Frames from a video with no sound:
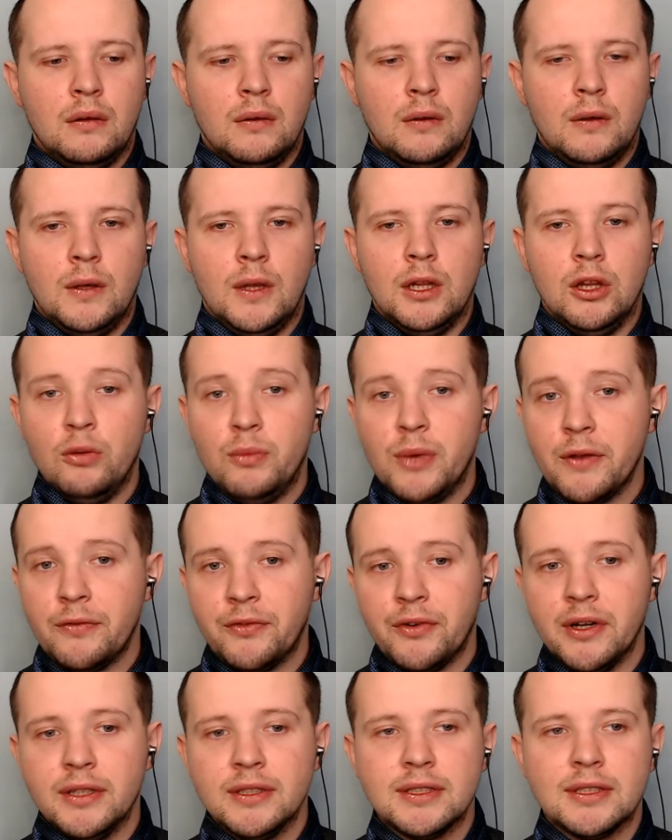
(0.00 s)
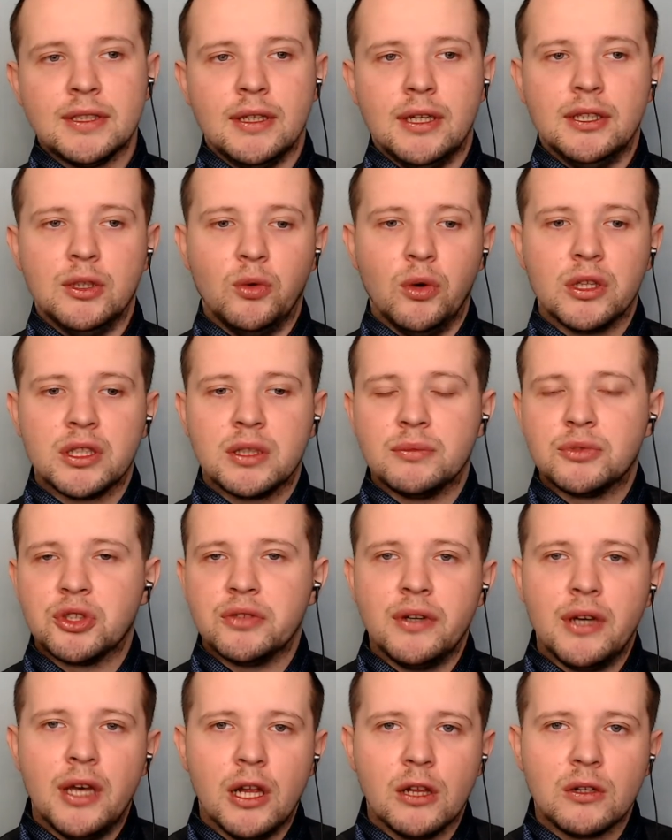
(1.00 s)
Hello, my friends, and welcome to the
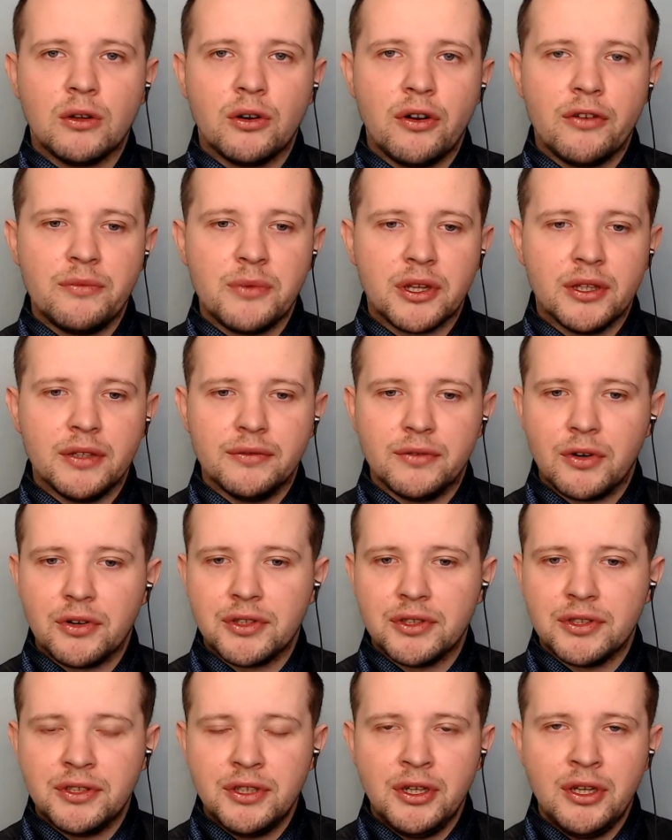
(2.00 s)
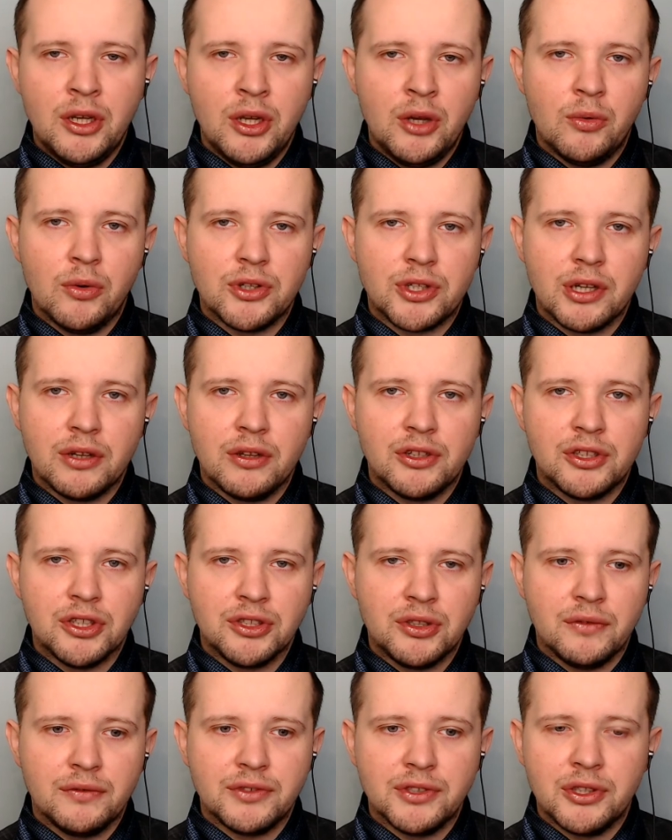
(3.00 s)
Algorithmic Diversity with Challenges
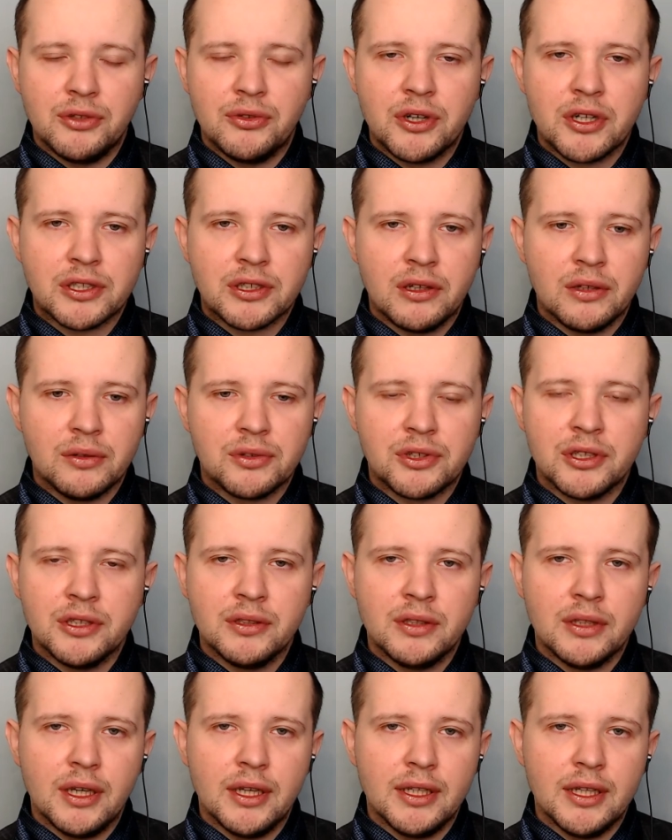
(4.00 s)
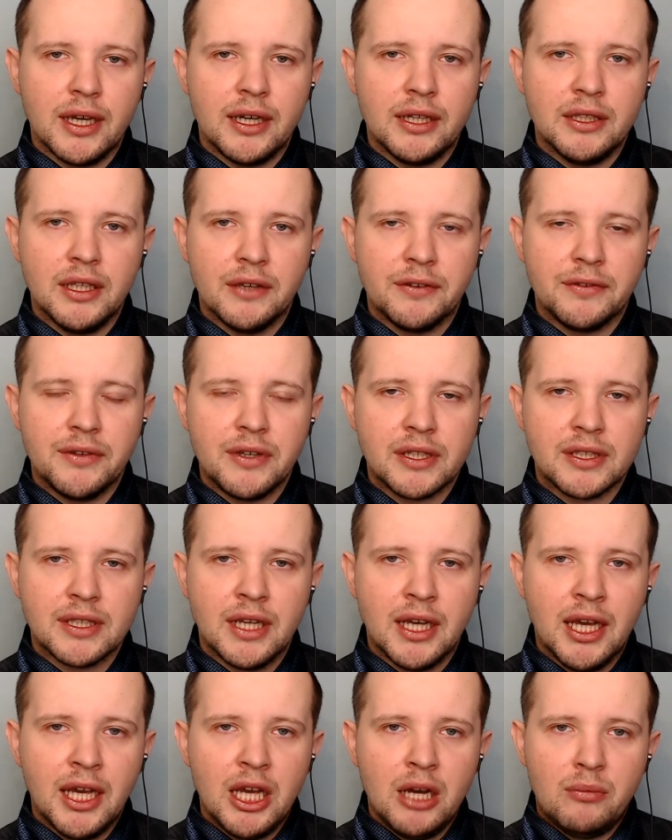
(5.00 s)
of Zero Exclusion, AI, and Ethics.
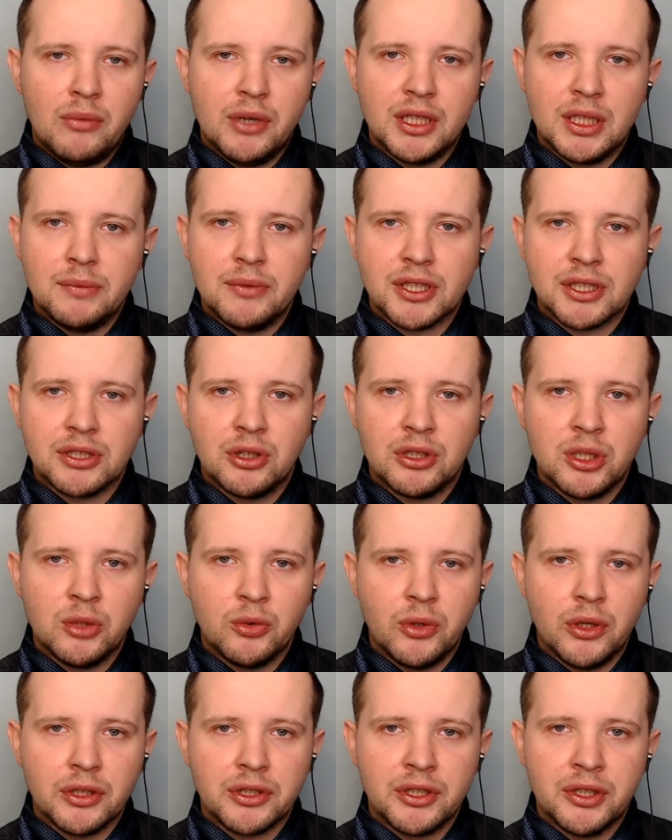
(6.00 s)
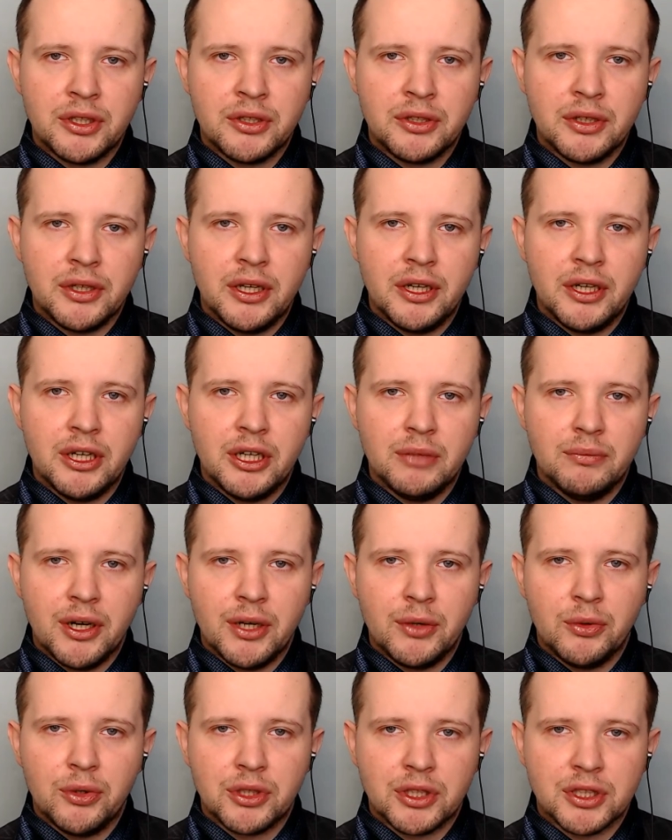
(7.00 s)
My name is Yonah Welker, and my
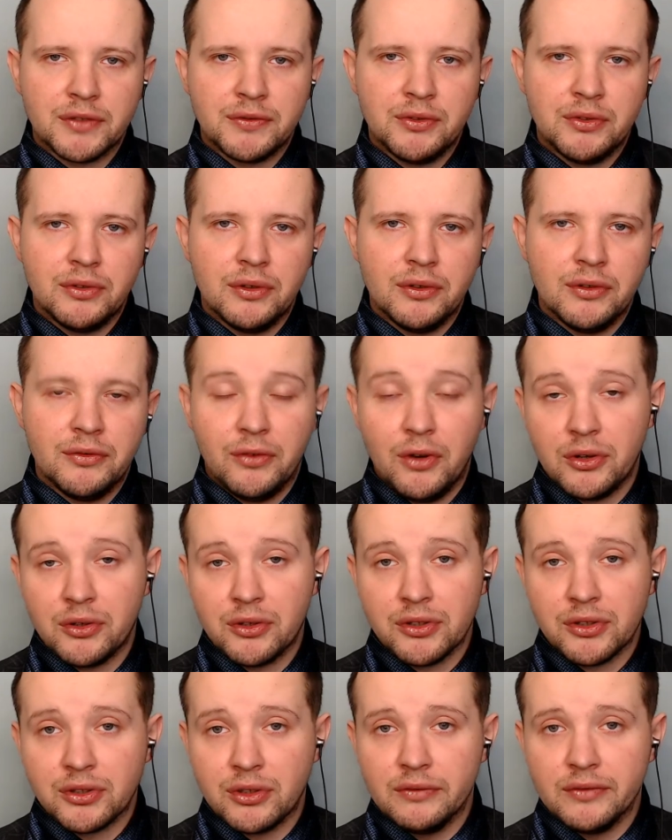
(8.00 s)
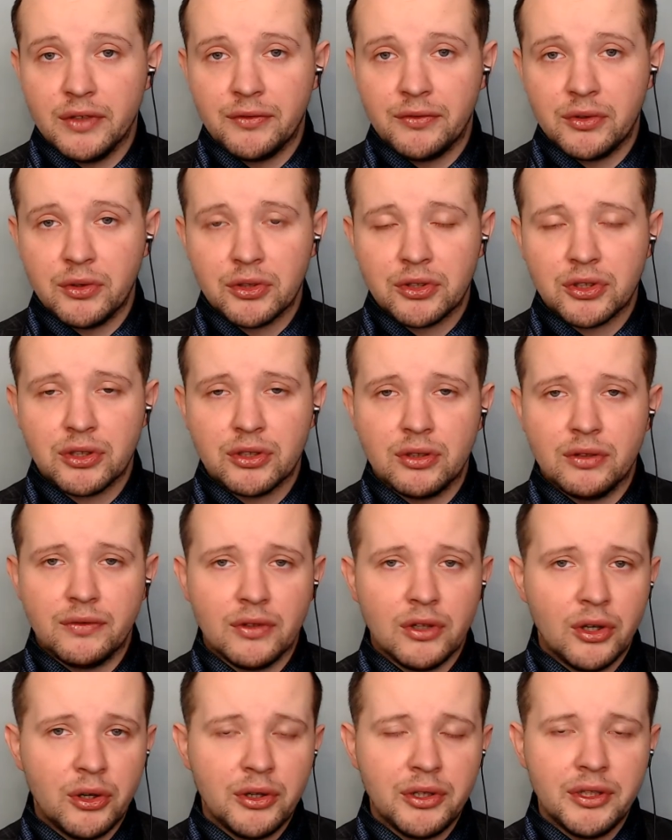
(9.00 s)
work is focused on the future of
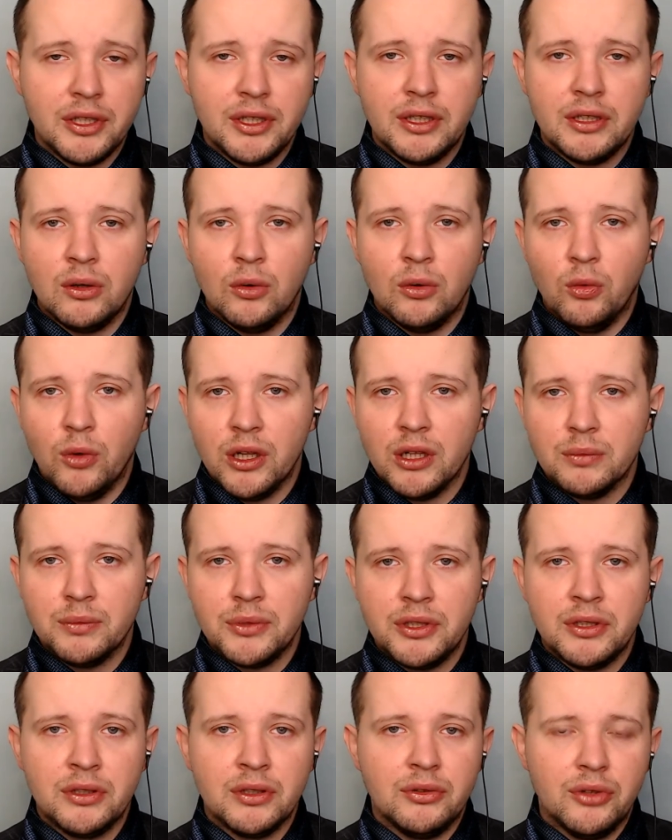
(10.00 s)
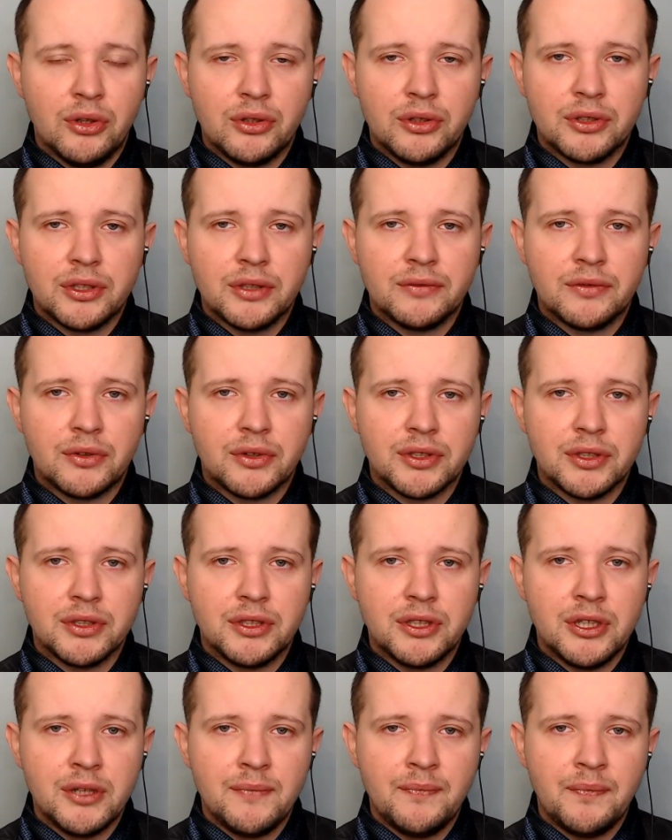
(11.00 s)
learning, well-being,
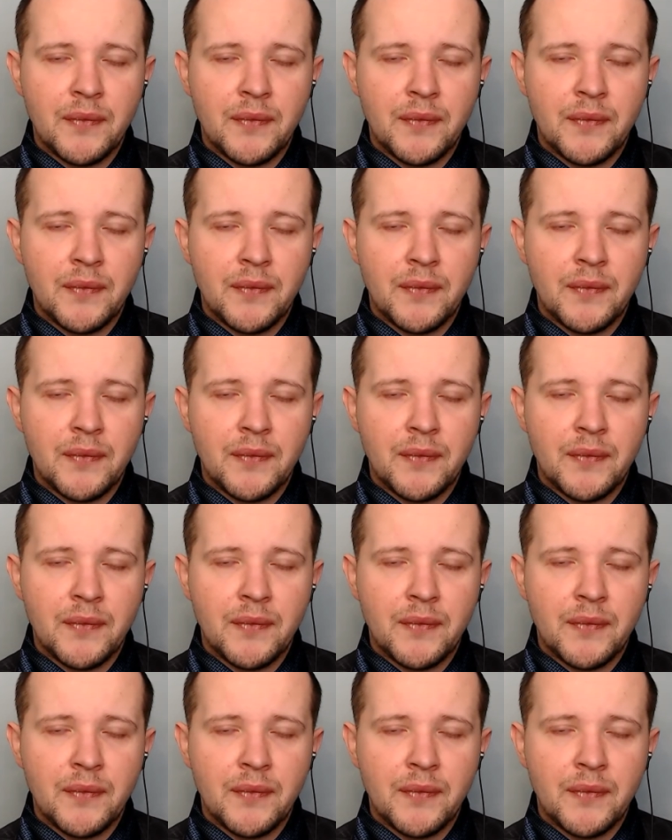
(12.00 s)
neurodiversity.